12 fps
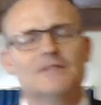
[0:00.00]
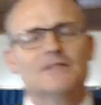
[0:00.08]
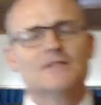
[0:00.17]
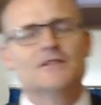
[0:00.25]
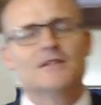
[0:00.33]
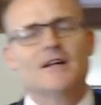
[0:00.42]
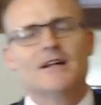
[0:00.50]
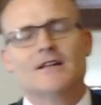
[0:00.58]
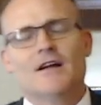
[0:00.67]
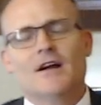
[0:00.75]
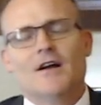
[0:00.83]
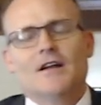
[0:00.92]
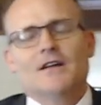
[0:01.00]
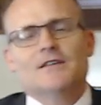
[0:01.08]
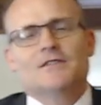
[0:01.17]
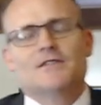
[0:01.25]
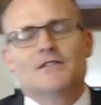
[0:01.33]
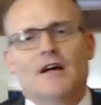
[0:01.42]
is sitting there in his
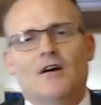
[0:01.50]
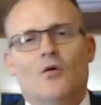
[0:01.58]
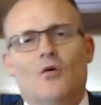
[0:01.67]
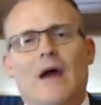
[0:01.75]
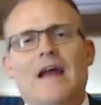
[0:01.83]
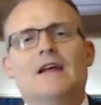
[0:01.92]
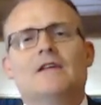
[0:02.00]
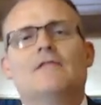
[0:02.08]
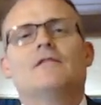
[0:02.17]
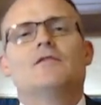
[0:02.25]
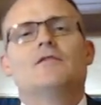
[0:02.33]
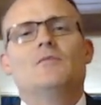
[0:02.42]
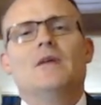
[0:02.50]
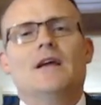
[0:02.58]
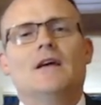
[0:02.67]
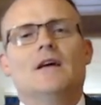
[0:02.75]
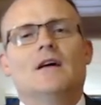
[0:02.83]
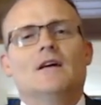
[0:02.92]
cell waiting to
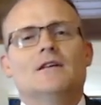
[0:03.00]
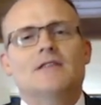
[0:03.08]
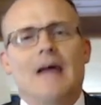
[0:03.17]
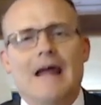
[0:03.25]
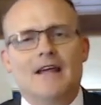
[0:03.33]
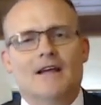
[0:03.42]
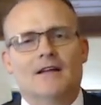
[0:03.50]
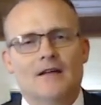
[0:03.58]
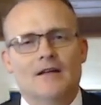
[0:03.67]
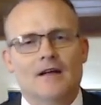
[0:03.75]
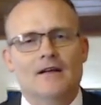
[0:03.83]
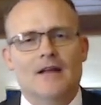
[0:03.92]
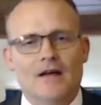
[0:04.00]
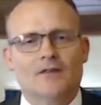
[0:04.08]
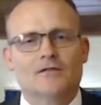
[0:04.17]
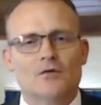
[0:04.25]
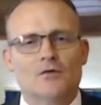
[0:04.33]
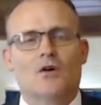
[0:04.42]
be taken and
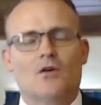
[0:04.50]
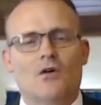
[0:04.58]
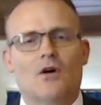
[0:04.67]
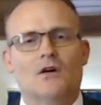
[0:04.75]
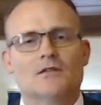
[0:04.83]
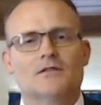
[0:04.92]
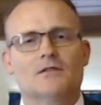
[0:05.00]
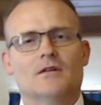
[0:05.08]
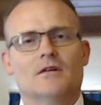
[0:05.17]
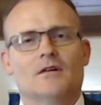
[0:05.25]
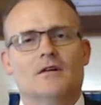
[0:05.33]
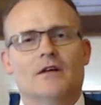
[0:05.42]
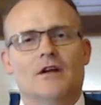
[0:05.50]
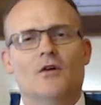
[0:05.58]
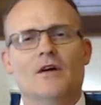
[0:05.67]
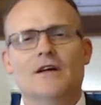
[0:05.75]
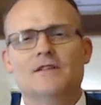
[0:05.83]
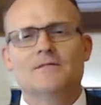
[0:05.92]
nailed to a cross, you know,
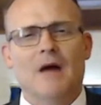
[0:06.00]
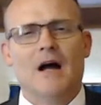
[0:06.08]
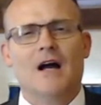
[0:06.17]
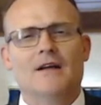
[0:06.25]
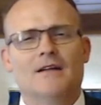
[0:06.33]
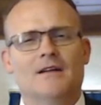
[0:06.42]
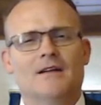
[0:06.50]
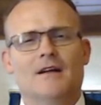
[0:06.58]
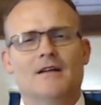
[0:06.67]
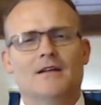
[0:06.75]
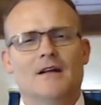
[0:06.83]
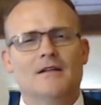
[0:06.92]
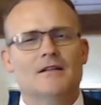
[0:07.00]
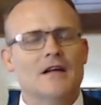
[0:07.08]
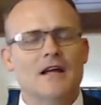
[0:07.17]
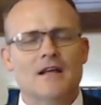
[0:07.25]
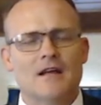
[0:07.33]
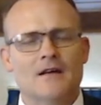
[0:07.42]
his mind and, and, and
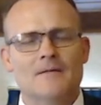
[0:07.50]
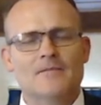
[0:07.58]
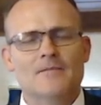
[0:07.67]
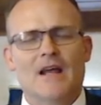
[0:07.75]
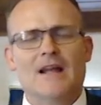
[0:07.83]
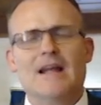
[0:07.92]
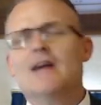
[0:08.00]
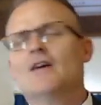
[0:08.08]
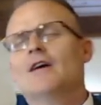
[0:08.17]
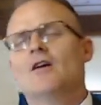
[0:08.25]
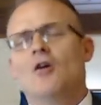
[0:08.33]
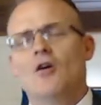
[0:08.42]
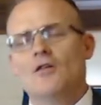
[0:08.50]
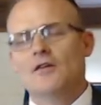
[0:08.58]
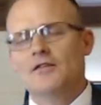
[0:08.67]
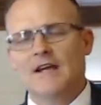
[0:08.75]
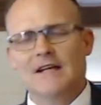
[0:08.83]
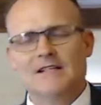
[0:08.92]
thinking and hearing all the
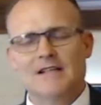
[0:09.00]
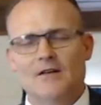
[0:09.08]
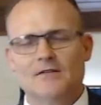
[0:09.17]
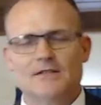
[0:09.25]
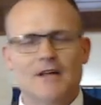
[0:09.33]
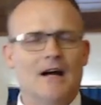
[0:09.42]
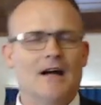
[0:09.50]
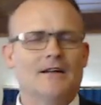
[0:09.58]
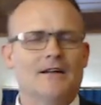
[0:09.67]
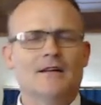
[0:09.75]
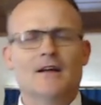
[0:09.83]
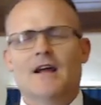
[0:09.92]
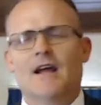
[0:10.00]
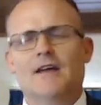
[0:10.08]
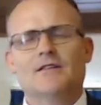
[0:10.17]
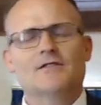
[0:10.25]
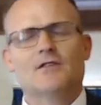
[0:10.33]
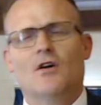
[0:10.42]
things outside and, and
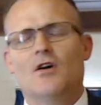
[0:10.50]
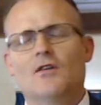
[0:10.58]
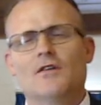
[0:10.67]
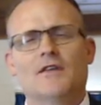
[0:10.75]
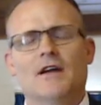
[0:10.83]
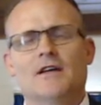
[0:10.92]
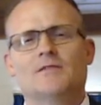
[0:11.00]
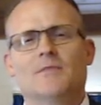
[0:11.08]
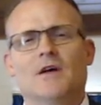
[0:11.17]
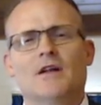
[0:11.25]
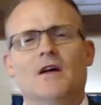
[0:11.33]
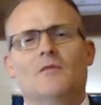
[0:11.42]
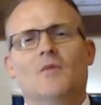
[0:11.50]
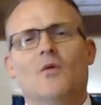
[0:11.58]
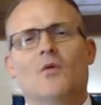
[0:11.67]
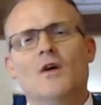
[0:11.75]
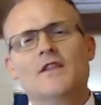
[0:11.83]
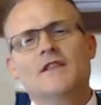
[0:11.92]
just all the things. But, but
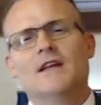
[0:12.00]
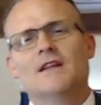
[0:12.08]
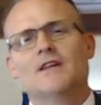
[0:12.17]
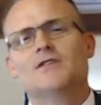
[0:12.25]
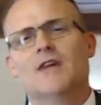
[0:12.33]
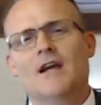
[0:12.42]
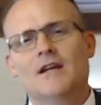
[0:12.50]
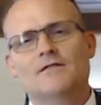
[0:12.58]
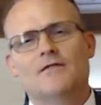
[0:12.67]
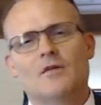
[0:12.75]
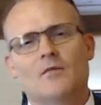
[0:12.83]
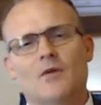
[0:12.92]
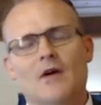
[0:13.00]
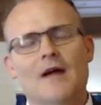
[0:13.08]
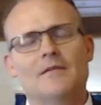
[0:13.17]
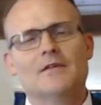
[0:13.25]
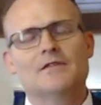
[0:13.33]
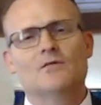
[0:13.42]
one thing that changed for
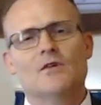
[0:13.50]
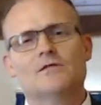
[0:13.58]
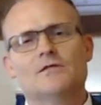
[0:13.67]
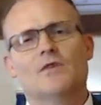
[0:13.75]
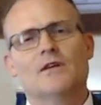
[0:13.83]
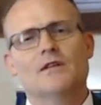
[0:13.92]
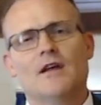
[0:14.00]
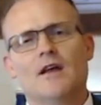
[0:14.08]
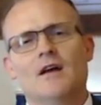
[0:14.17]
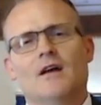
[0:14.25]
Barabbas was when the,